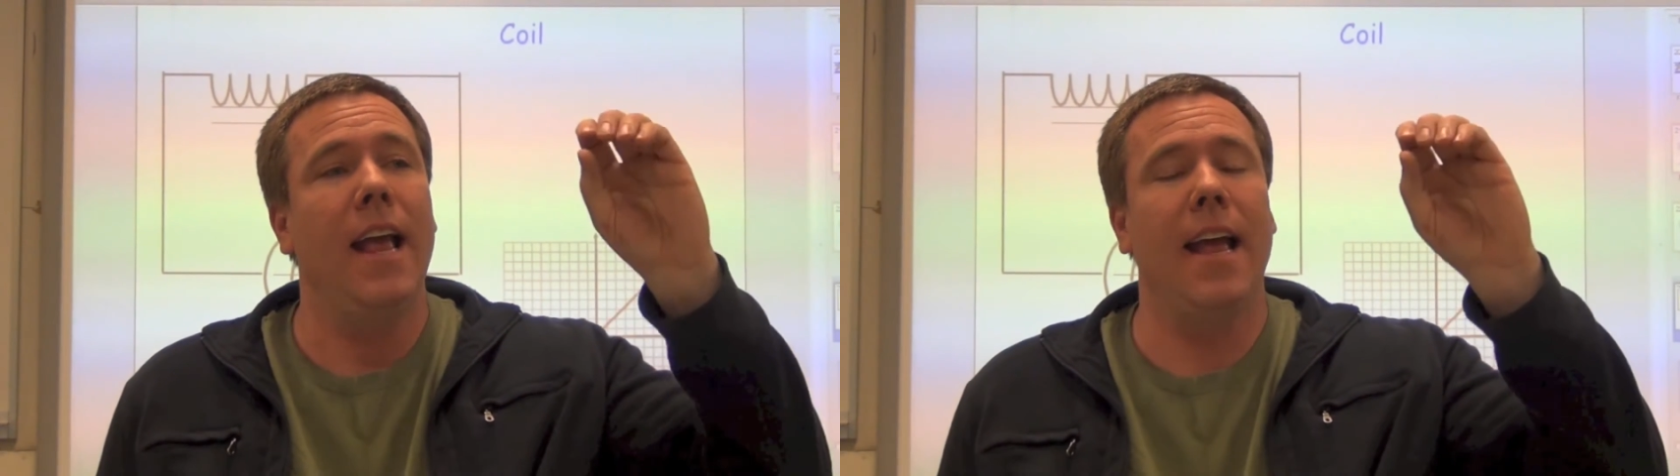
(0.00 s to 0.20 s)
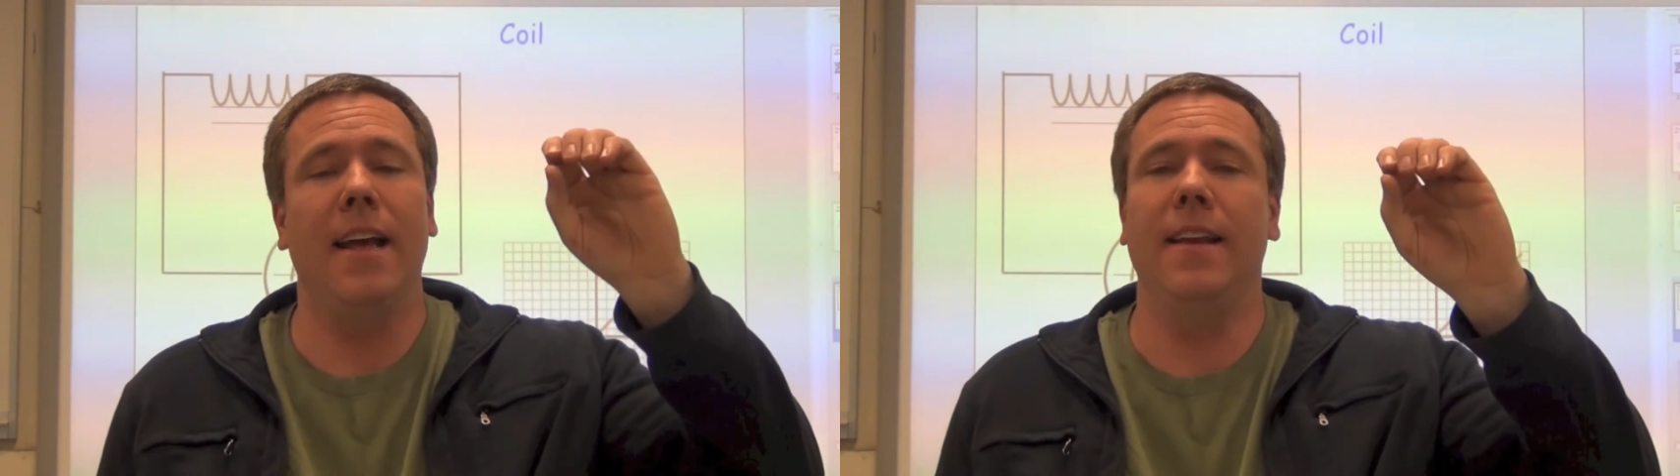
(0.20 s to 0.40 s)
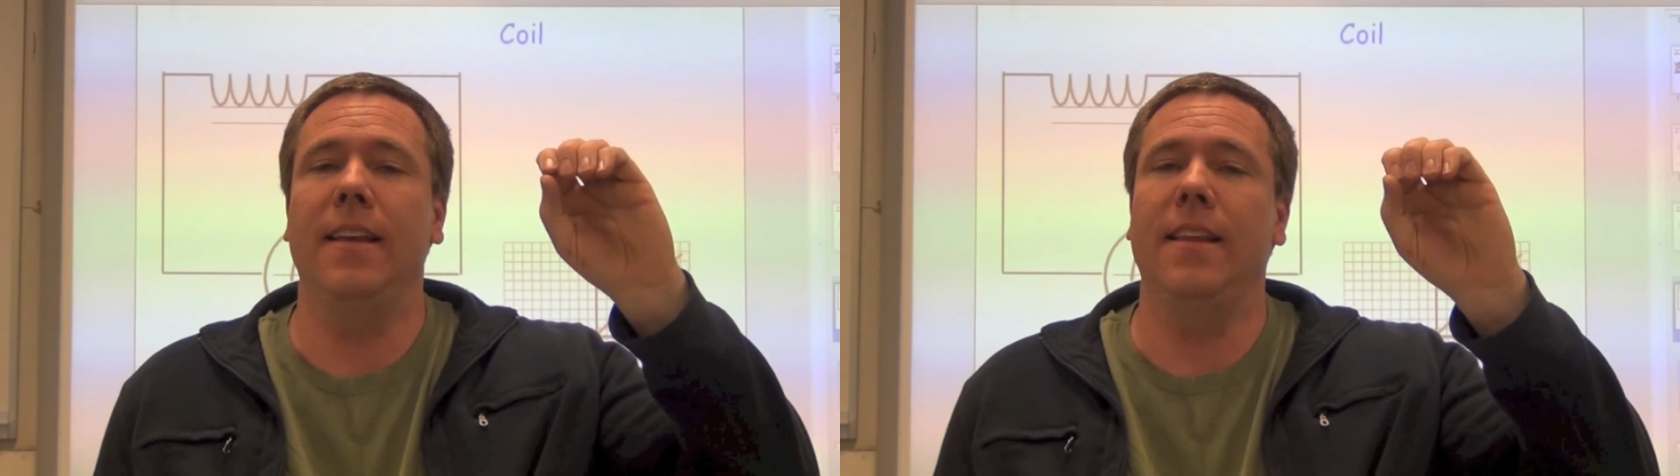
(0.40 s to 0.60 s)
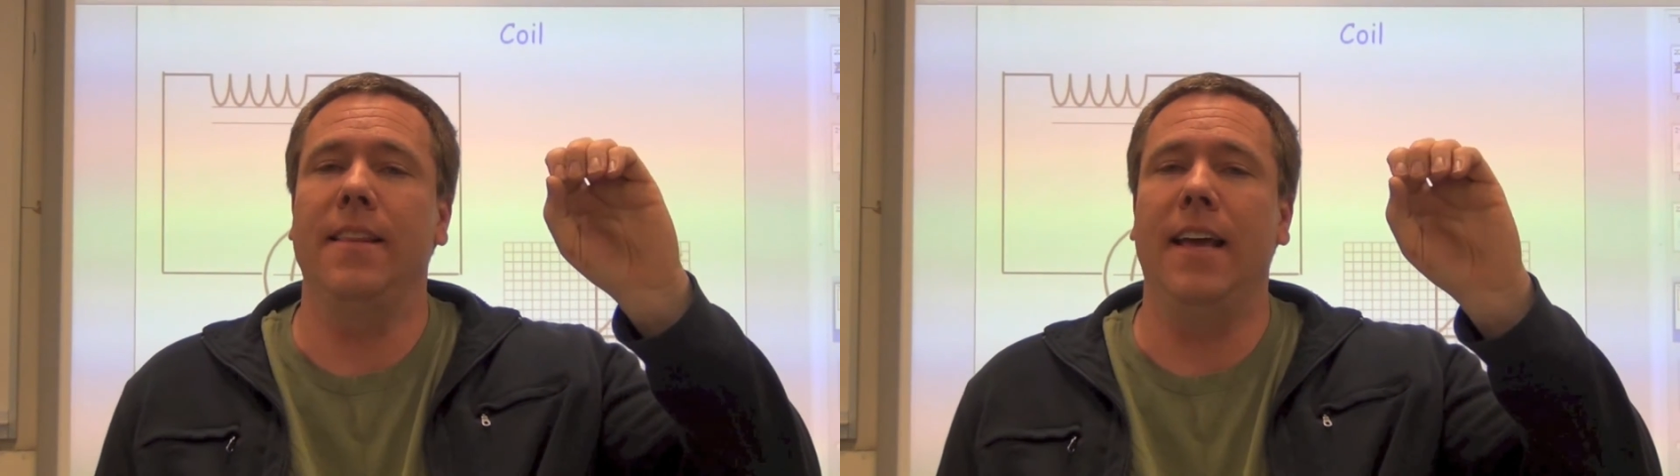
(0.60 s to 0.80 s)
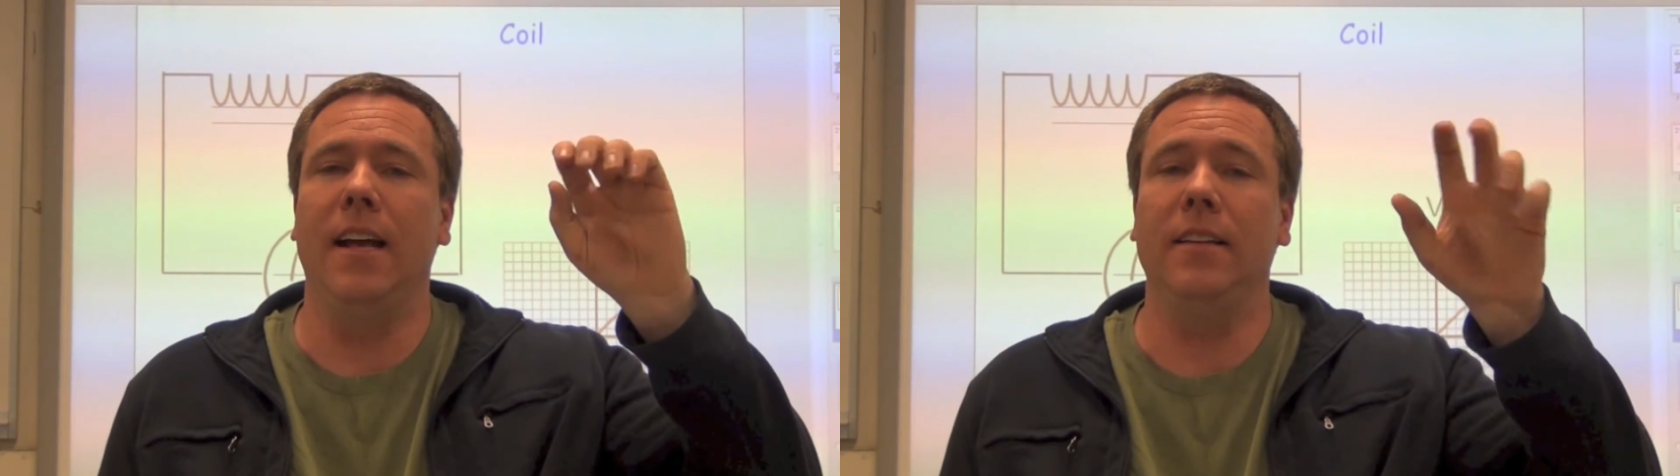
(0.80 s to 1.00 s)
and
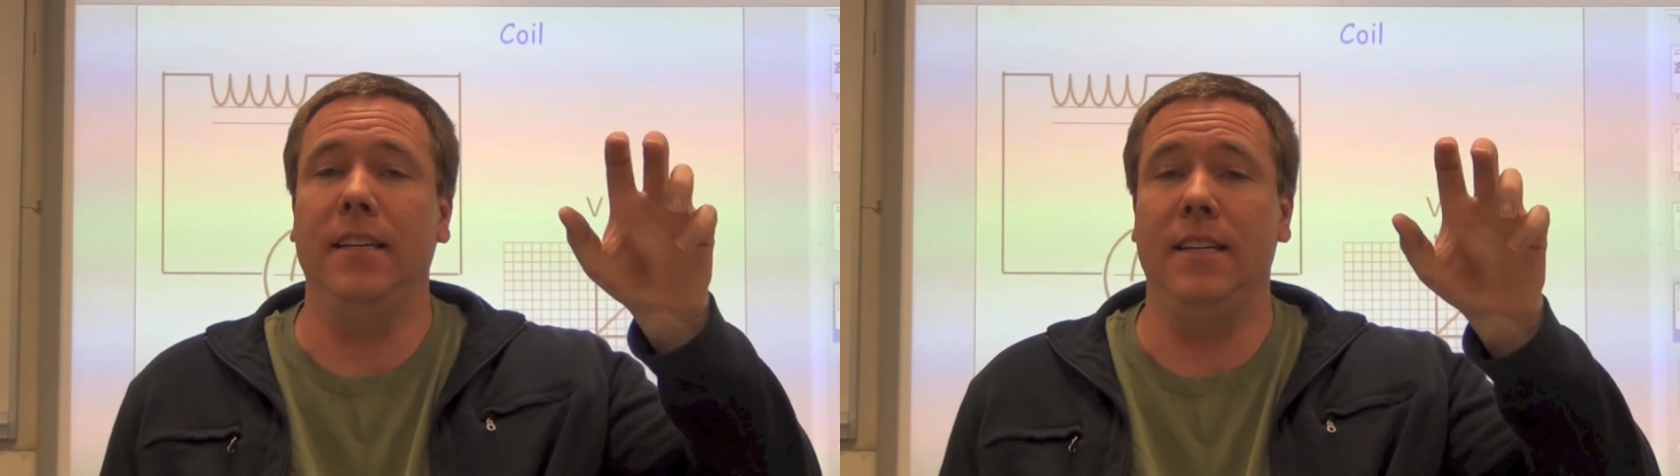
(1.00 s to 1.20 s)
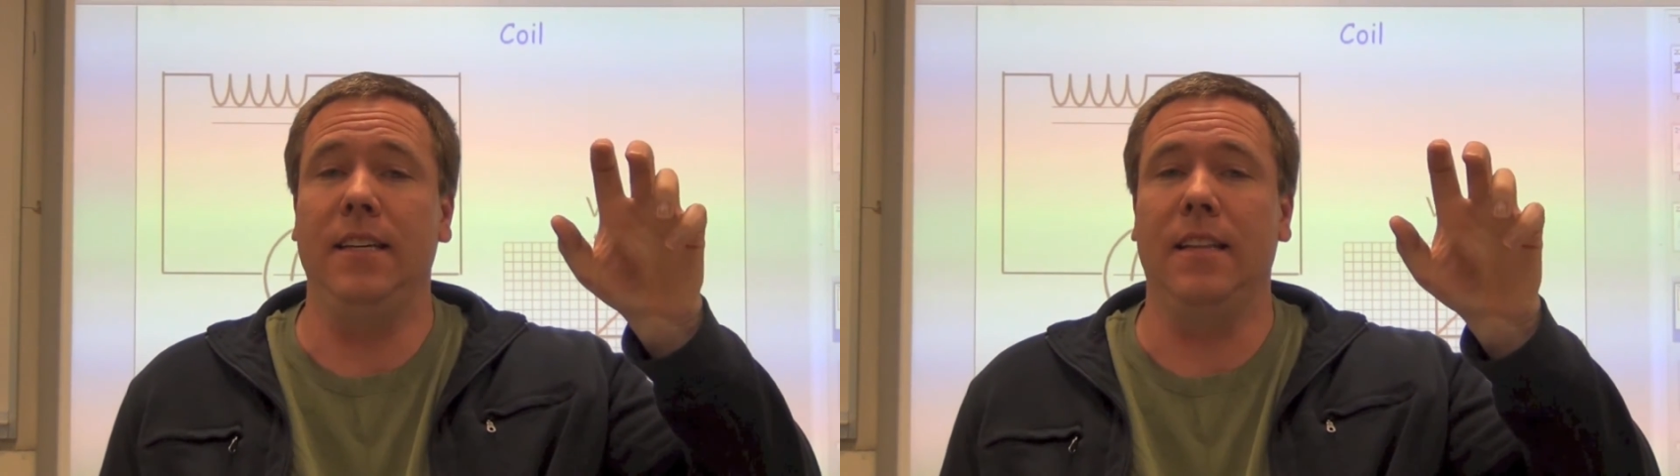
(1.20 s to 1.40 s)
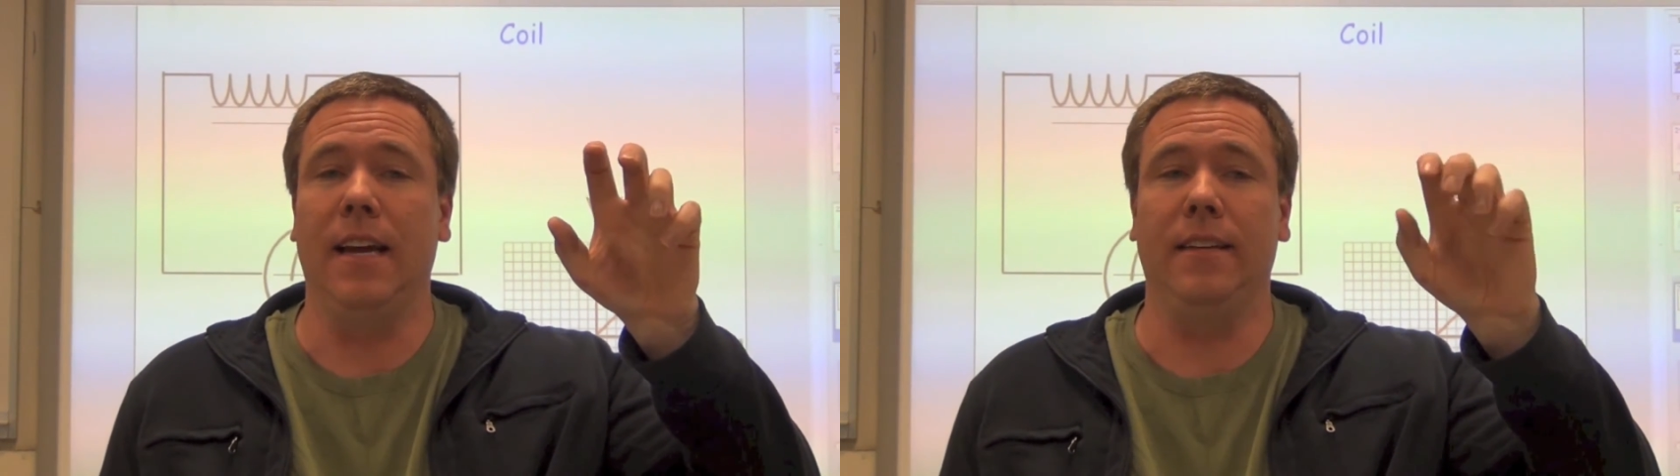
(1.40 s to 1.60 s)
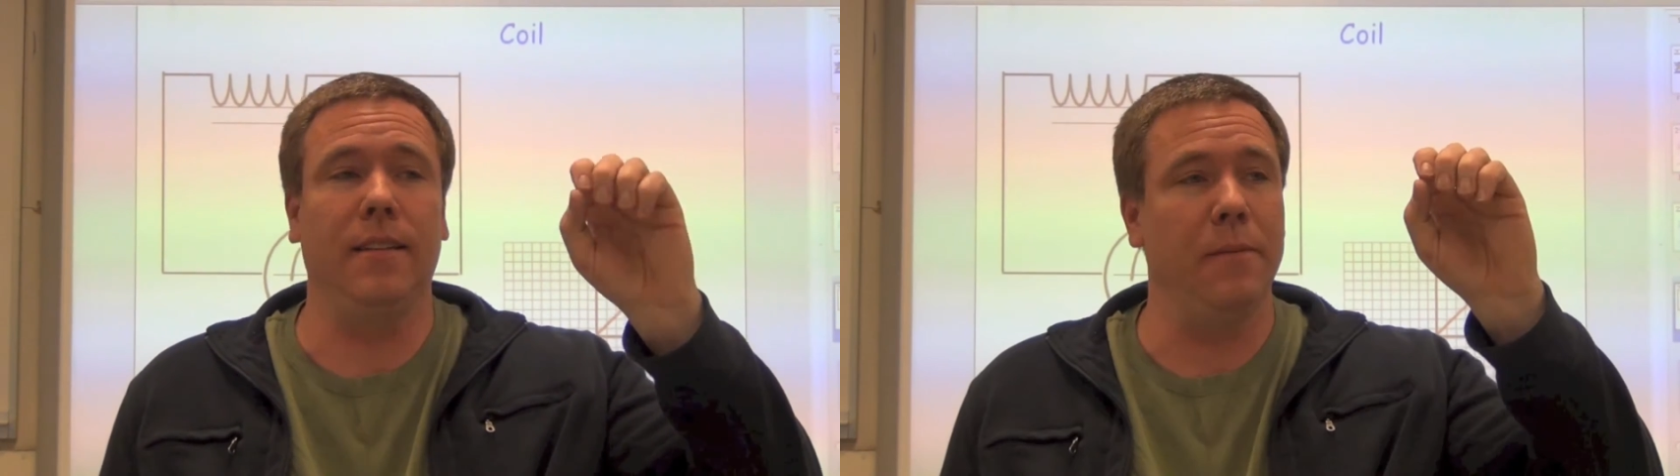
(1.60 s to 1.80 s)
the LED light